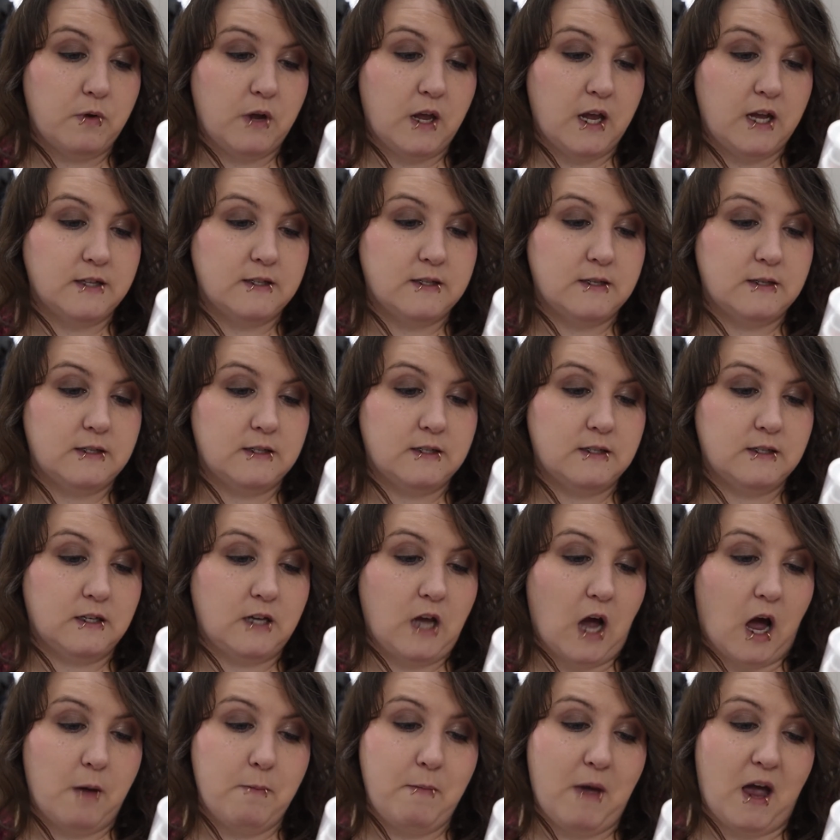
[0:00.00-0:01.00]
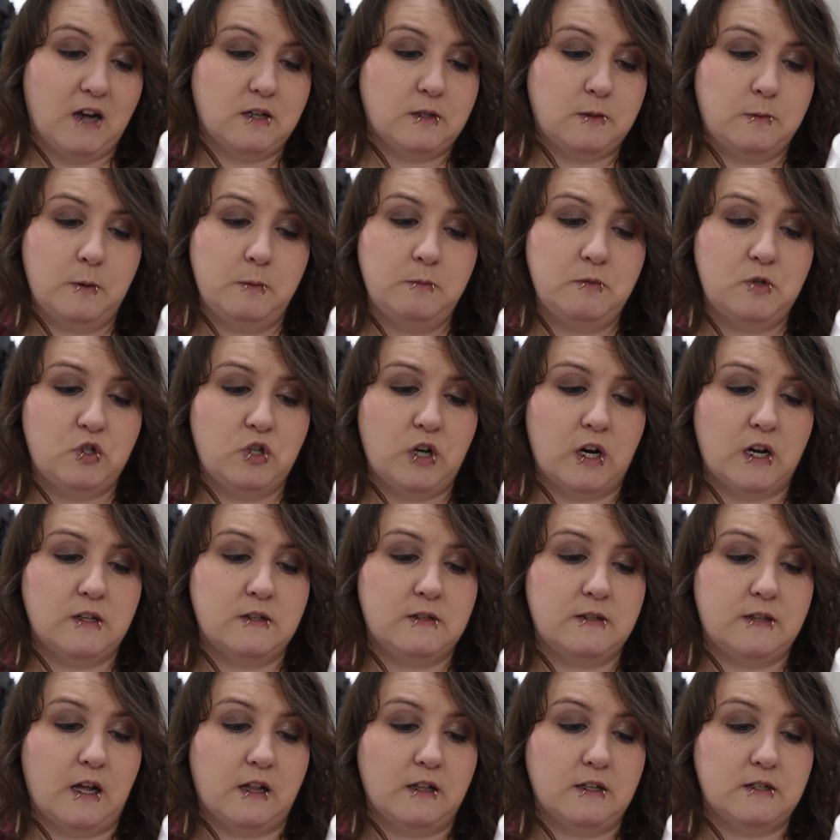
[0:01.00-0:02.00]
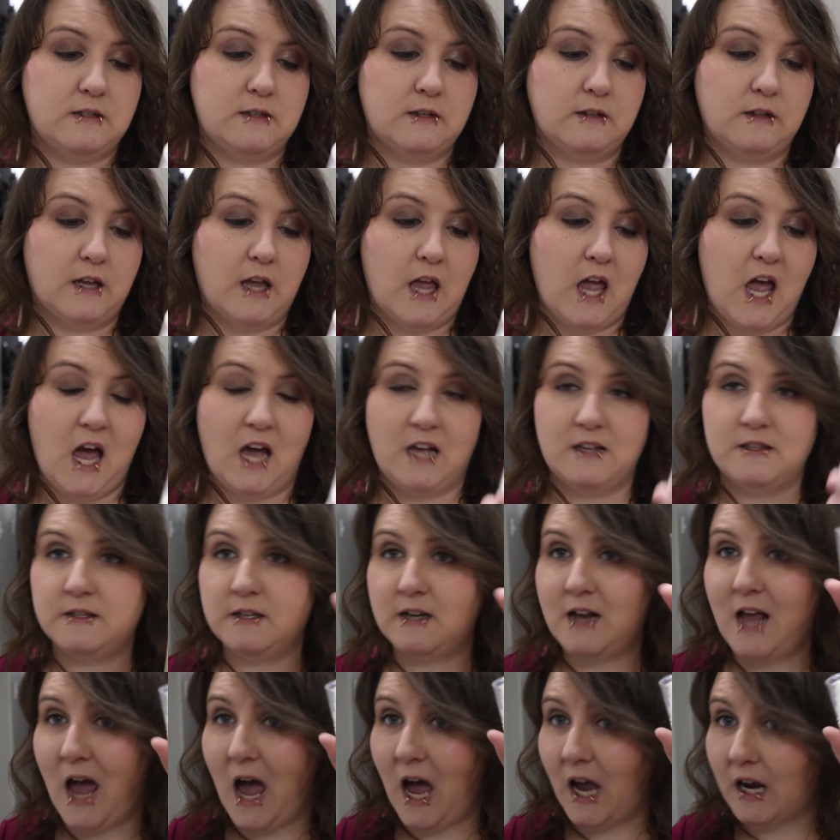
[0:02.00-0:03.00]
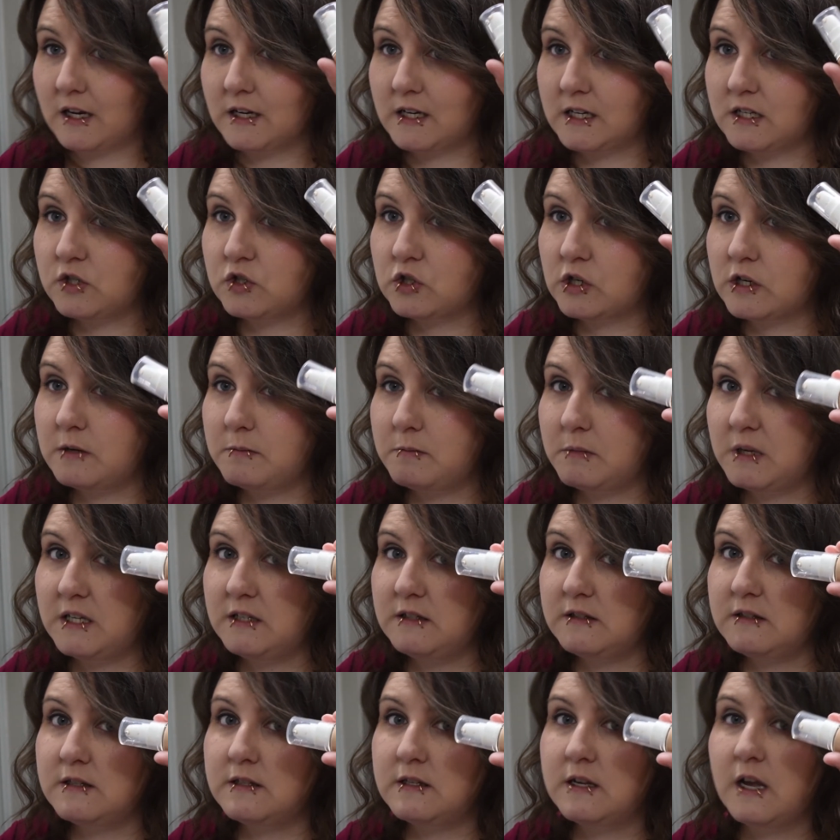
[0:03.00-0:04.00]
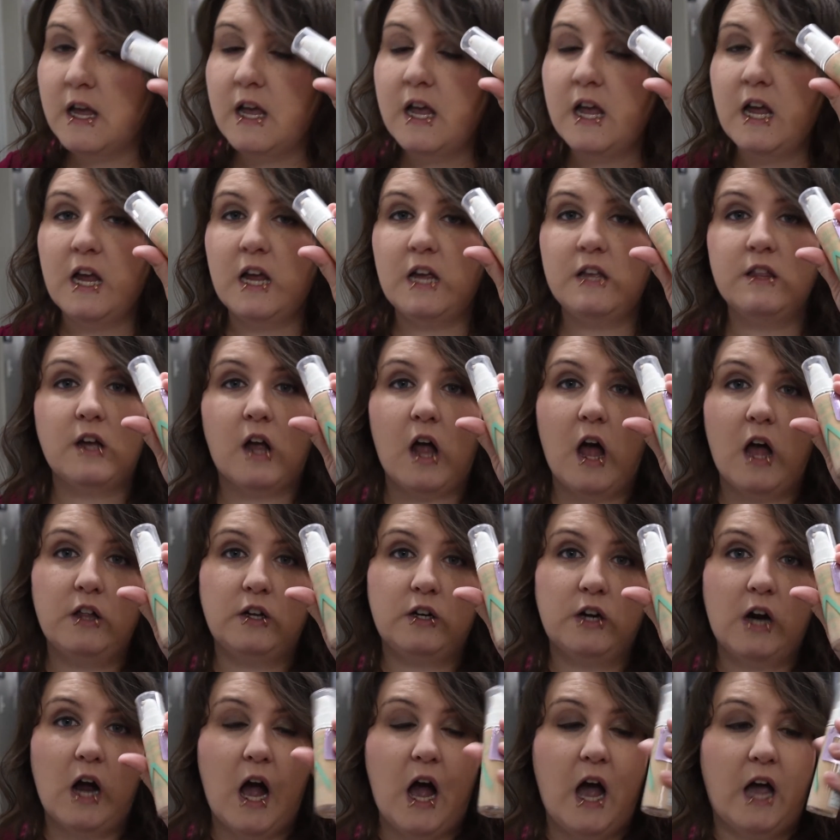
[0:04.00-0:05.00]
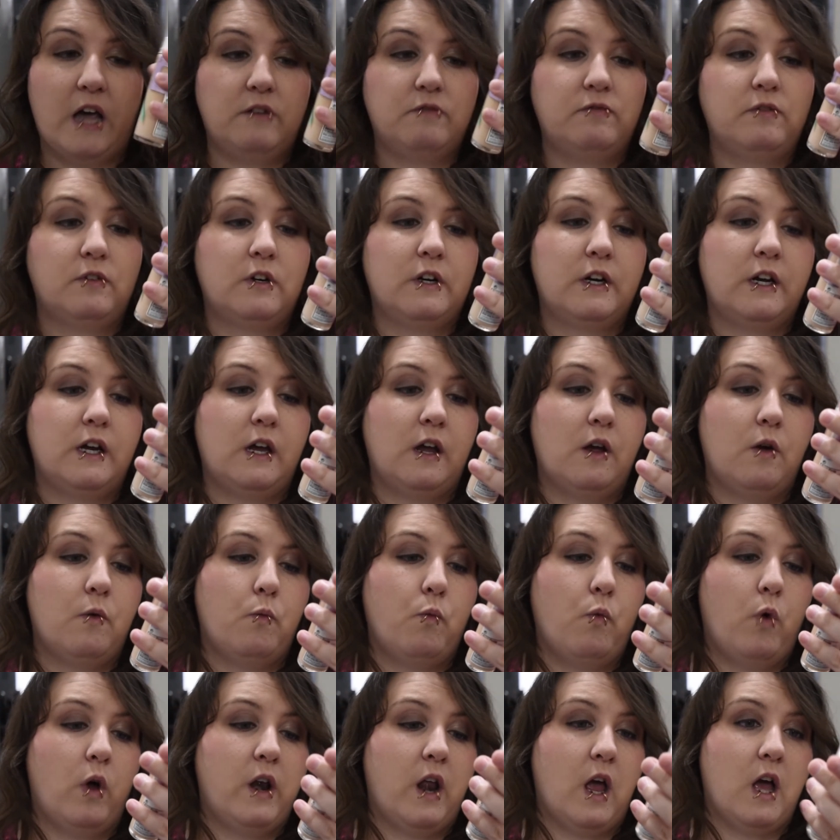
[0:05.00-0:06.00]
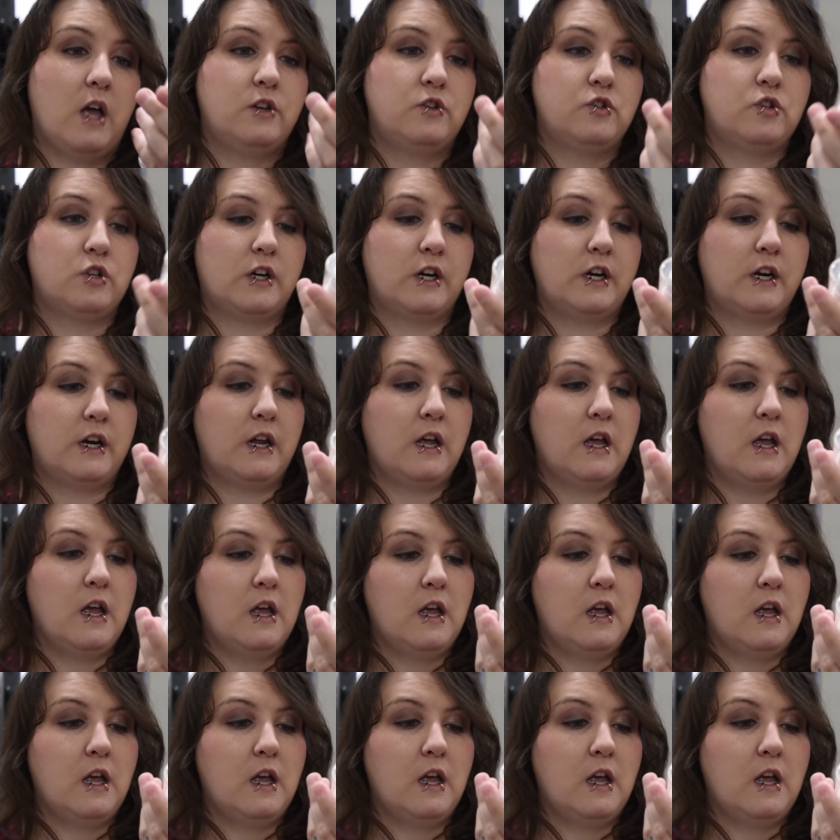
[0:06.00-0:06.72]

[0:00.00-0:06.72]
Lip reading: It's got maximum strength salicylic acid acne treatment in the color Ivory 100.